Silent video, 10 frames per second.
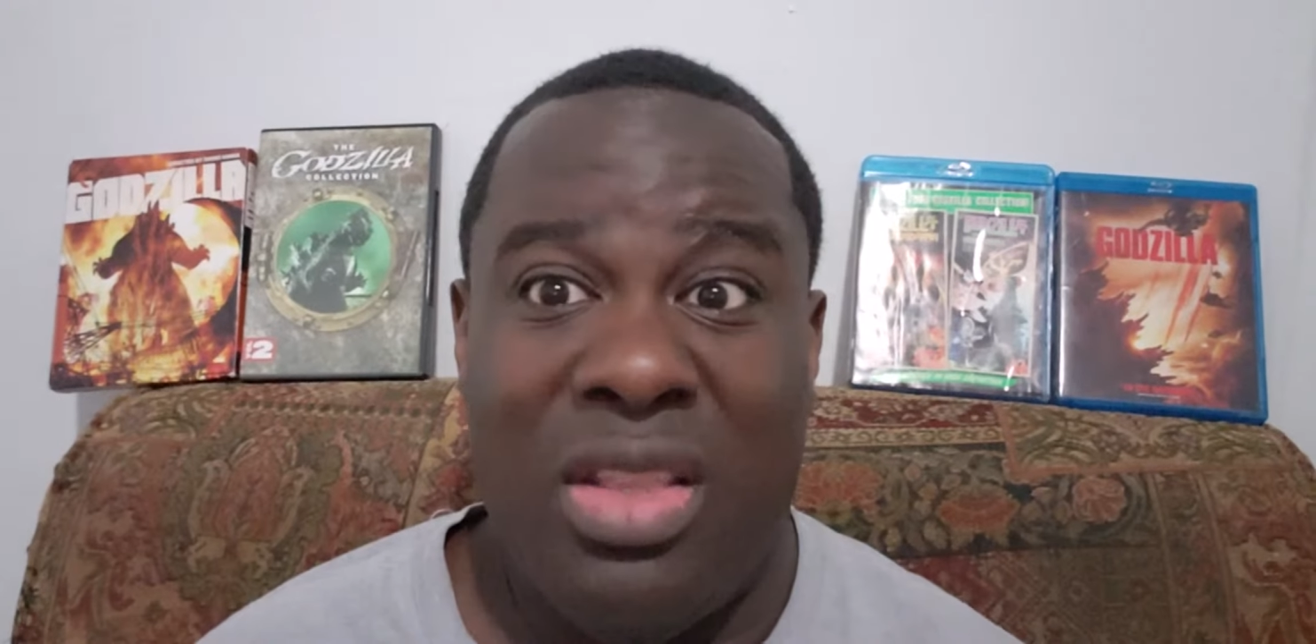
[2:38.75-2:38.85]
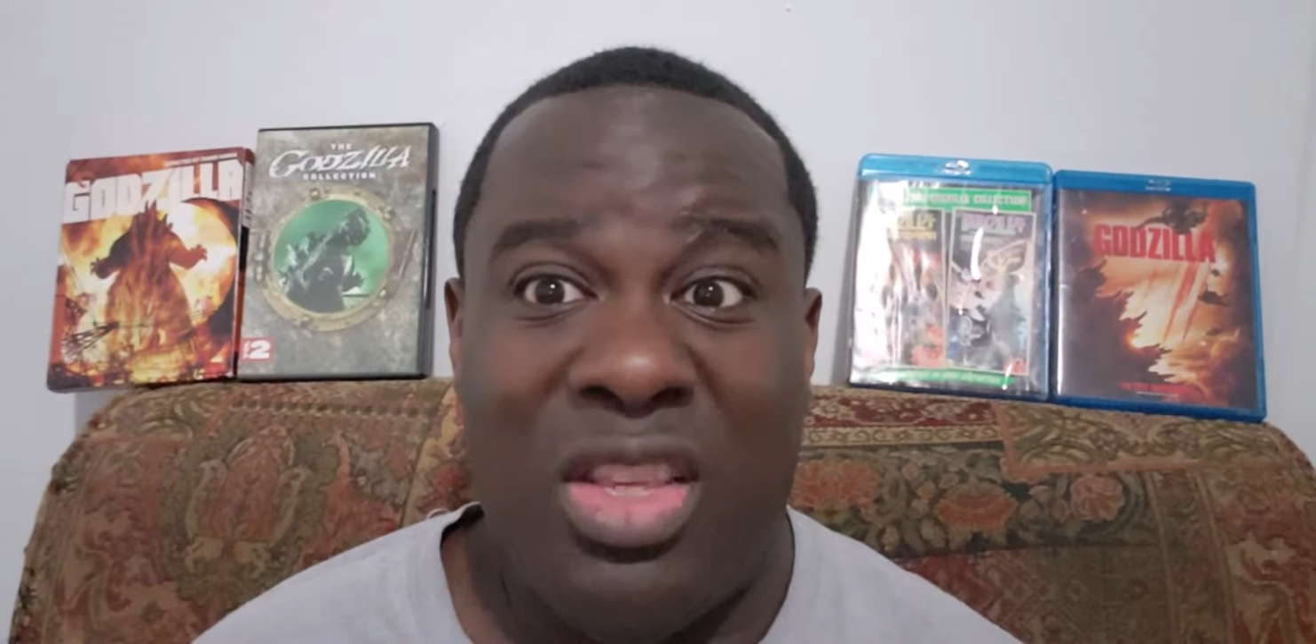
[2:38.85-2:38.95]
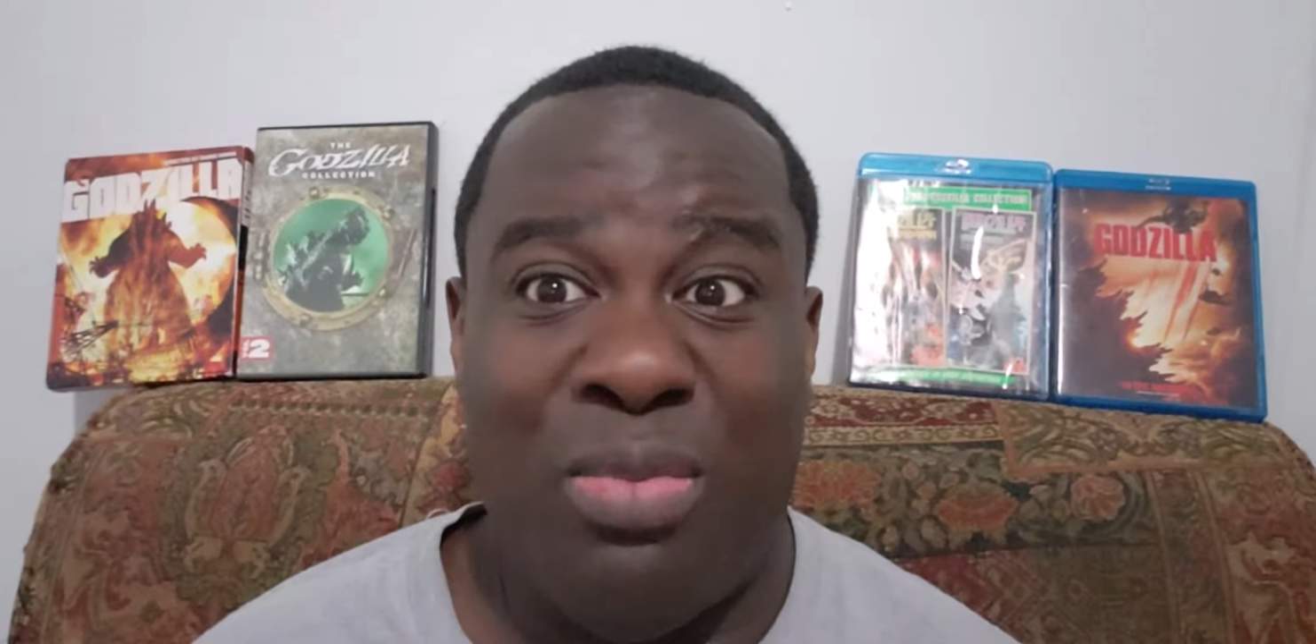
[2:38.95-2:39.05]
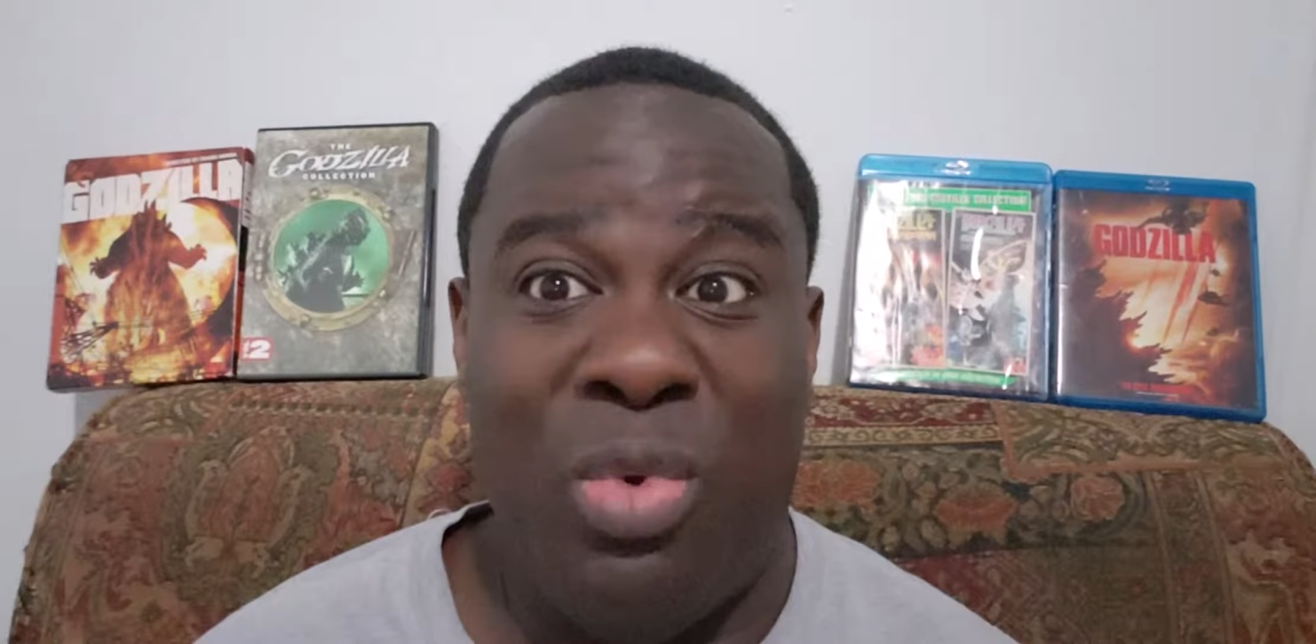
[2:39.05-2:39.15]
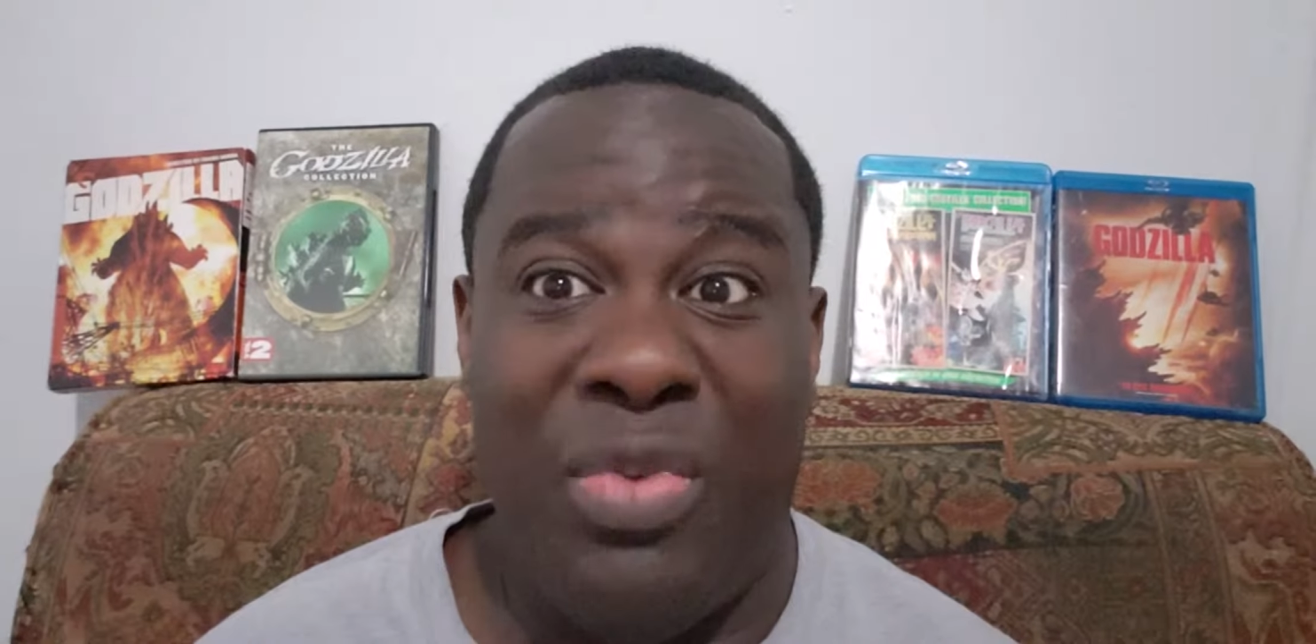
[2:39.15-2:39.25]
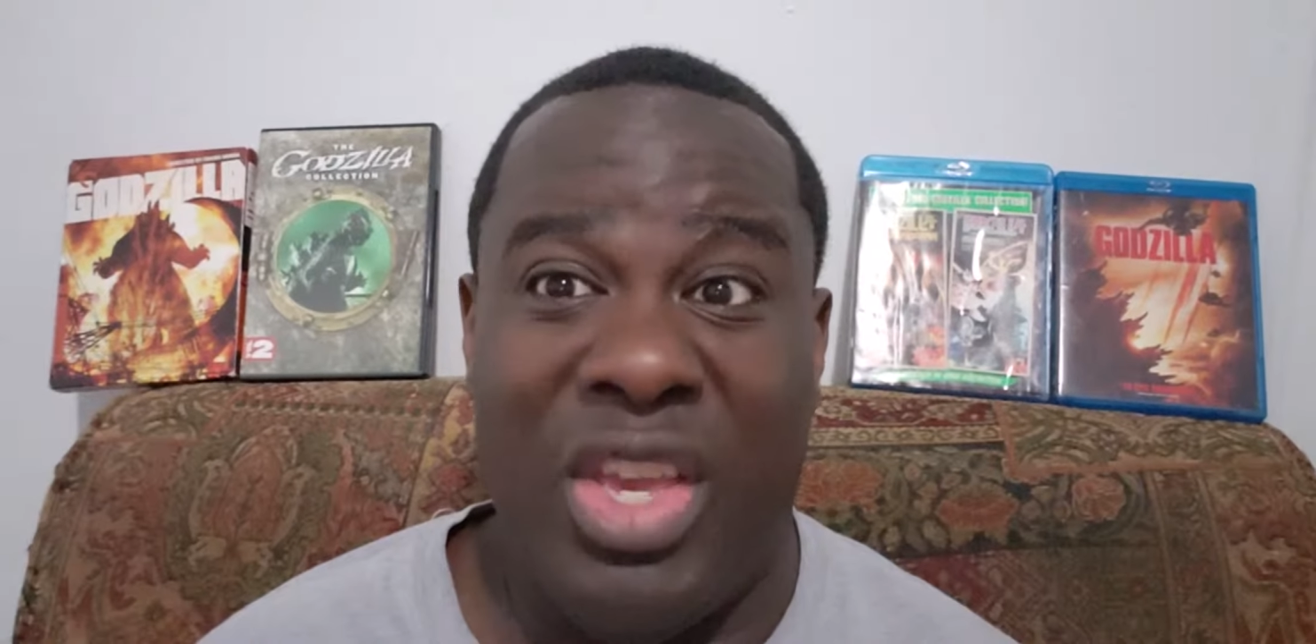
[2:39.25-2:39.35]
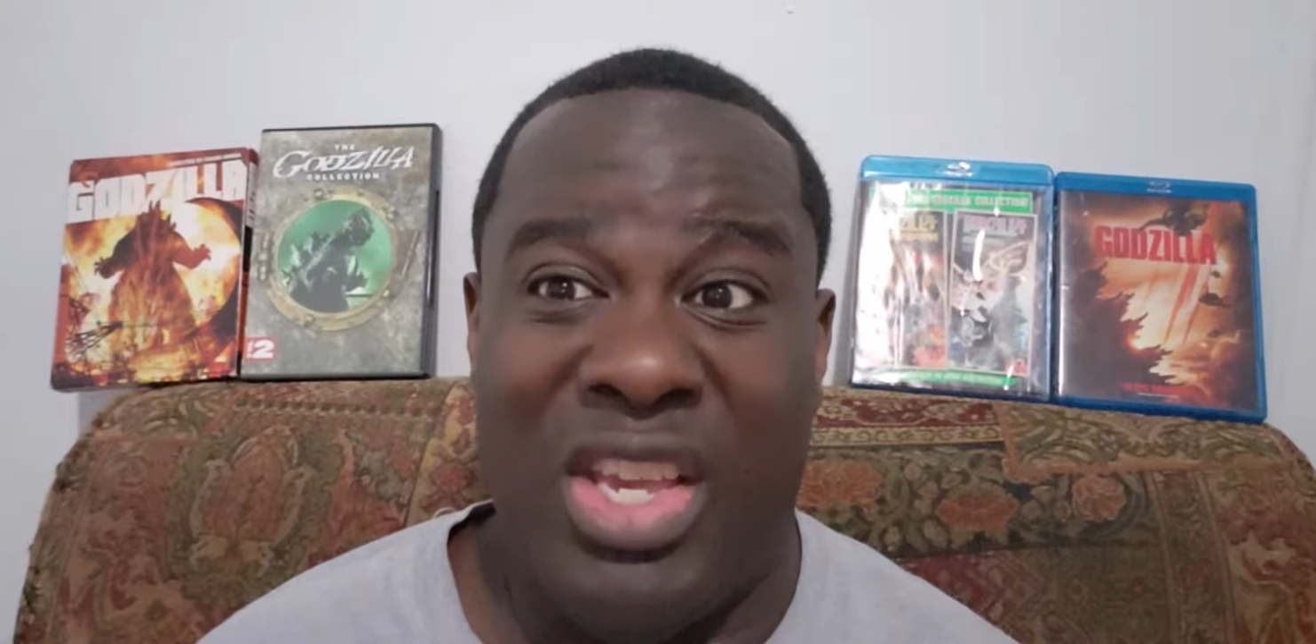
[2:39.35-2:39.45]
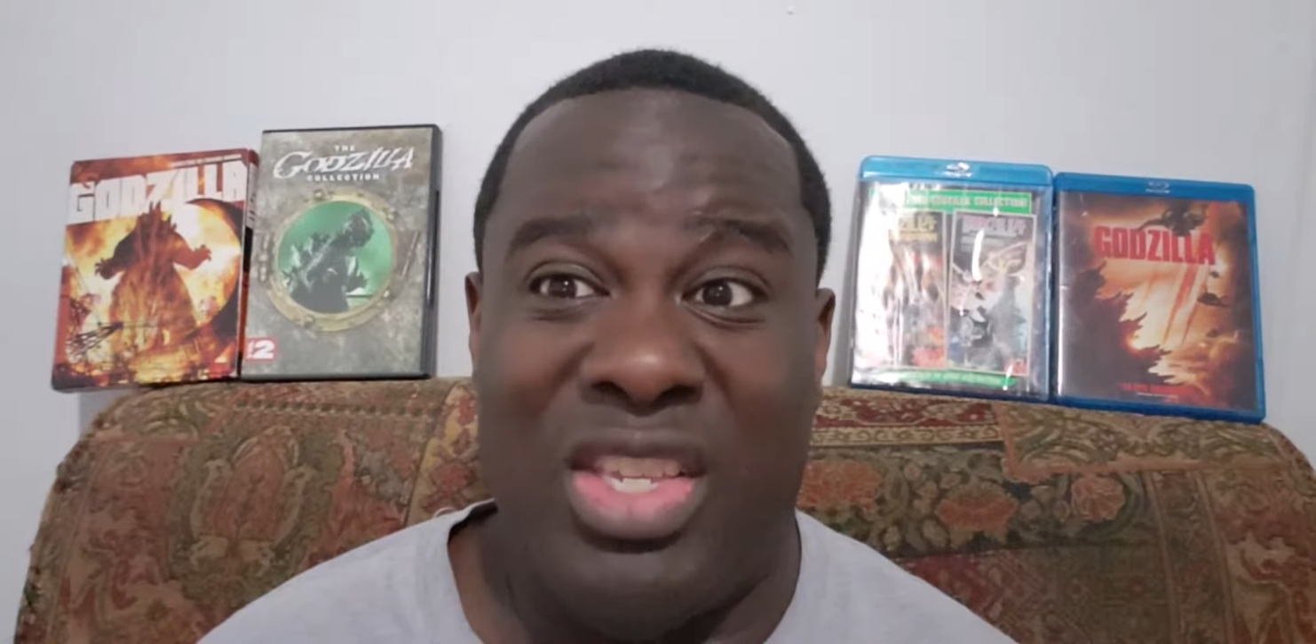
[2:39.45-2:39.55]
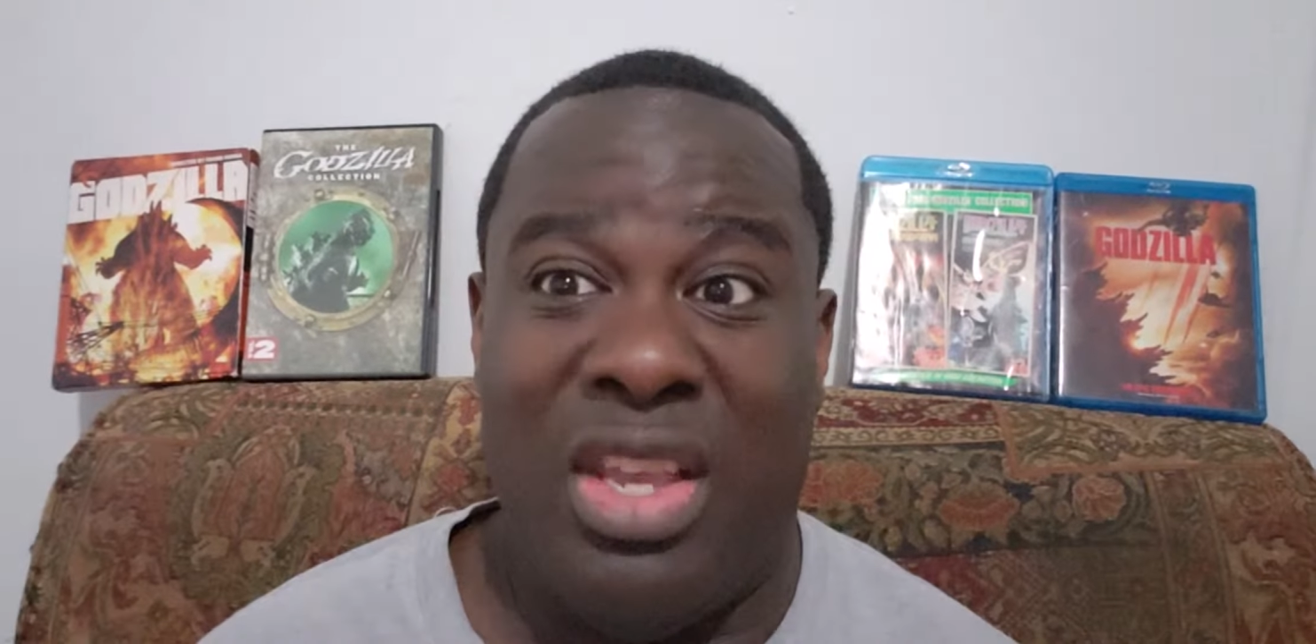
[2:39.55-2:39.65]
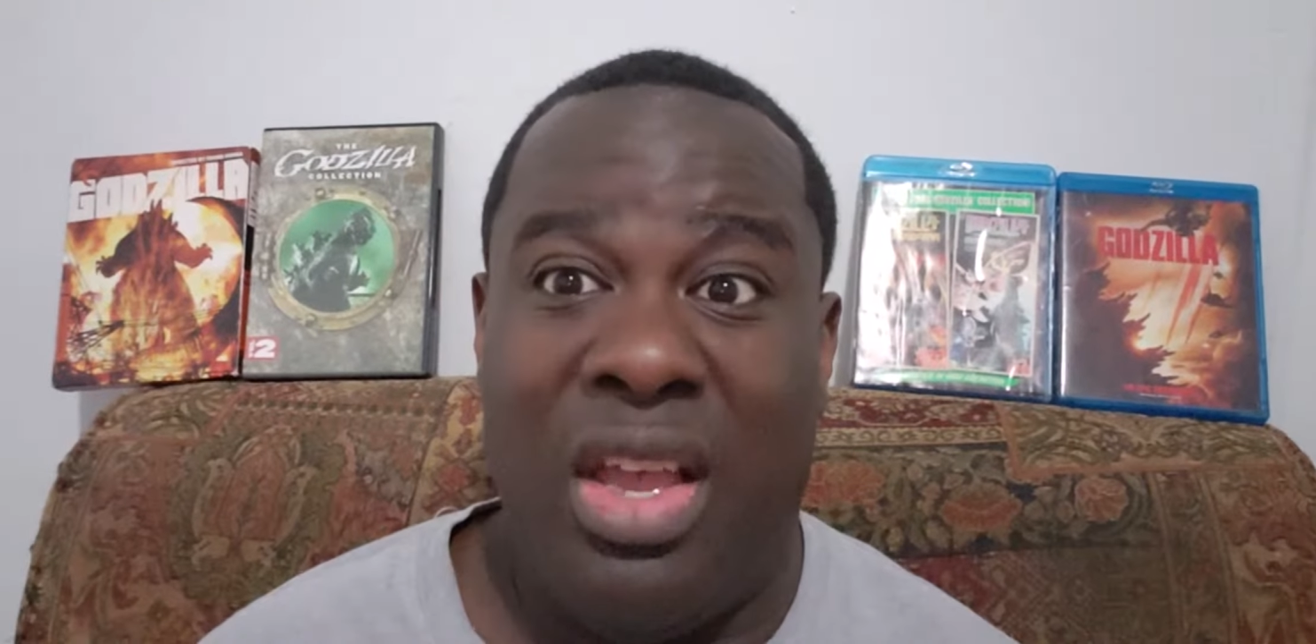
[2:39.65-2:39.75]
this movie
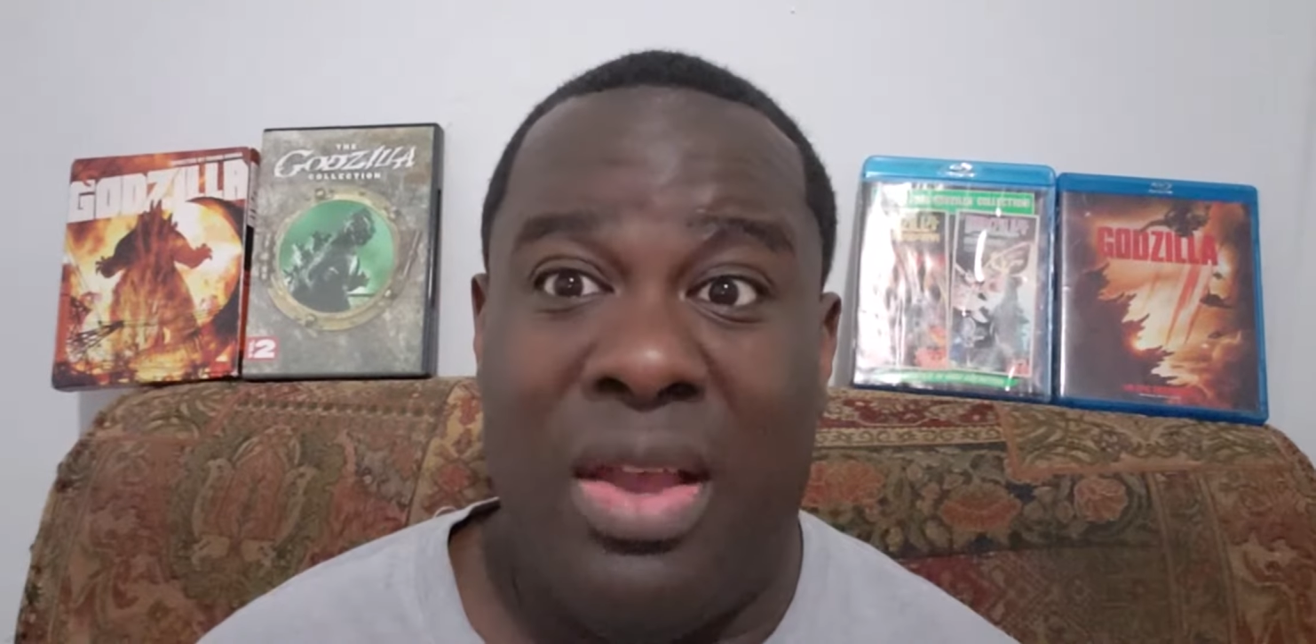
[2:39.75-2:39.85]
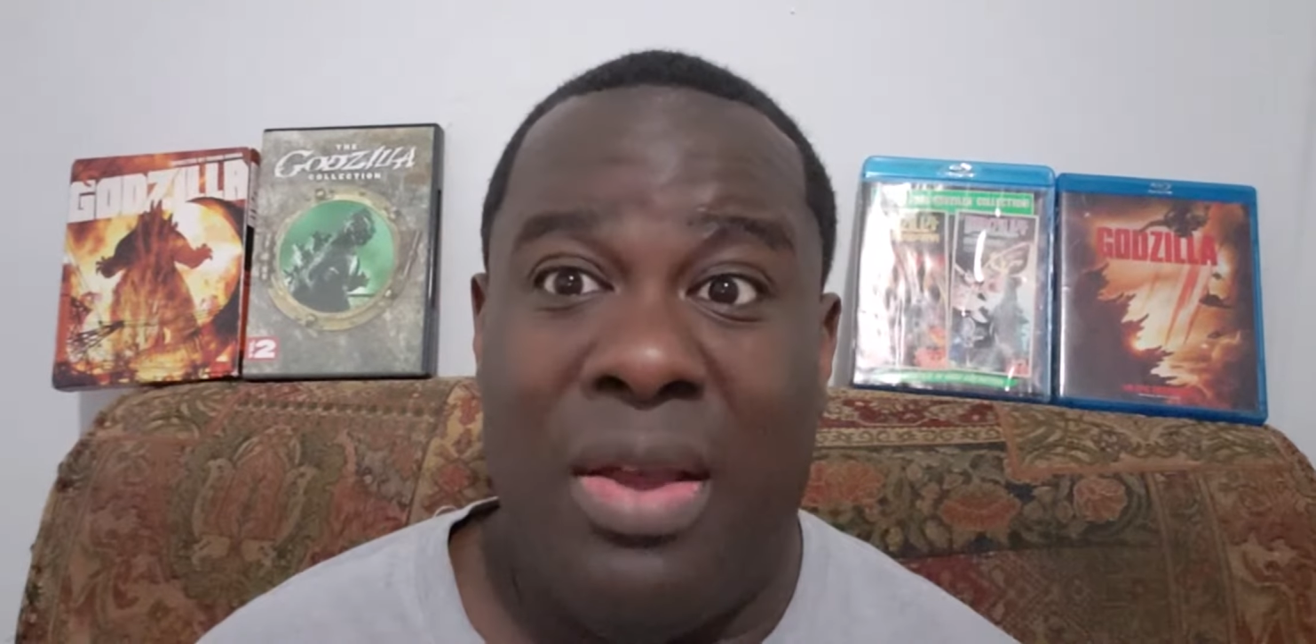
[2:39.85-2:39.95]
is